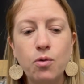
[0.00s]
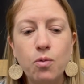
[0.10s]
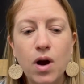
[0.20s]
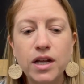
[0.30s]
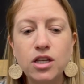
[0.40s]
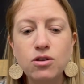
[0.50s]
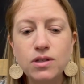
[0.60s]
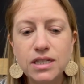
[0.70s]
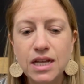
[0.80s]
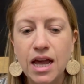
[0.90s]
What you
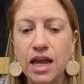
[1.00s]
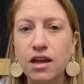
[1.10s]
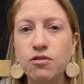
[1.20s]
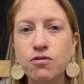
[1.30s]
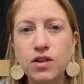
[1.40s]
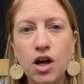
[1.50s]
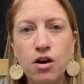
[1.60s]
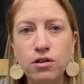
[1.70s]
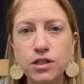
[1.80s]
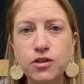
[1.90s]
say
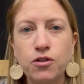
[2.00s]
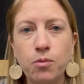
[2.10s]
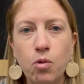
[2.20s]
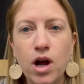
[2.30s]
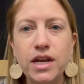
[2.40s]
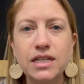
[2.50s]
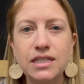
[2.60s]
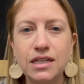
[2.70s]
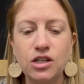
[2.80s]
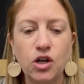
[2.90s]
flows from what is
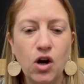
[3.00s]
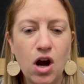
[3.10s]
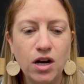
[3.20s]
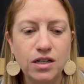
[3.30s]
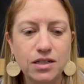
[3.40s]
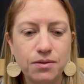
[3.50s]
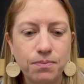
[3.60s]
in your heart."